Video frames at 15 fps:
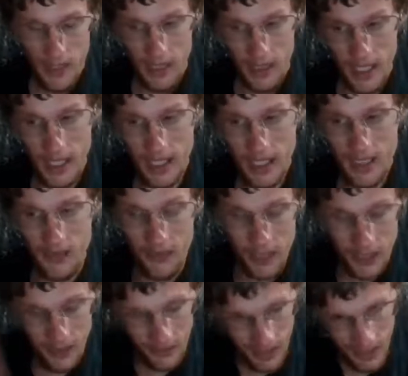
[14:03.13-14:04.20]
That is a
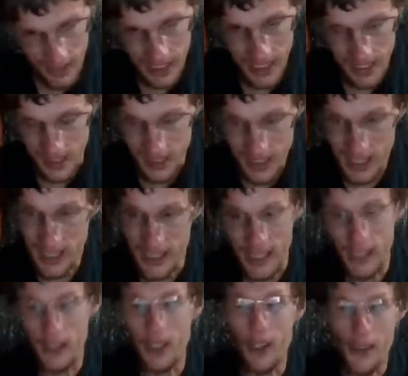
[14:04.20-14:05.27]
very rare thing to see,
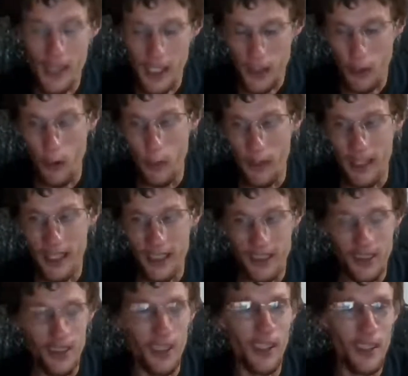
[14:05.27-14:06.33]
though. The Jose Corman
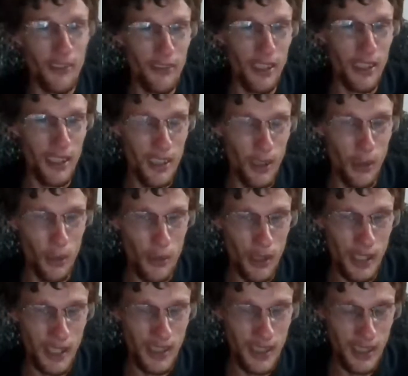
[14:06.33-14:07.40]
engines on the front of the coal
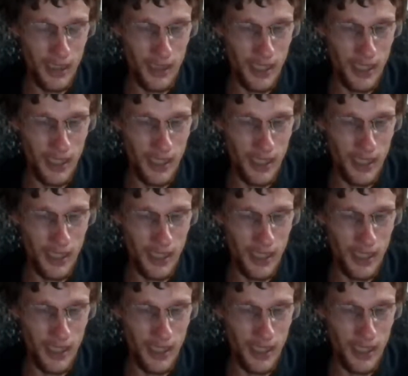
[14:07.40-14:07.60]
trains here in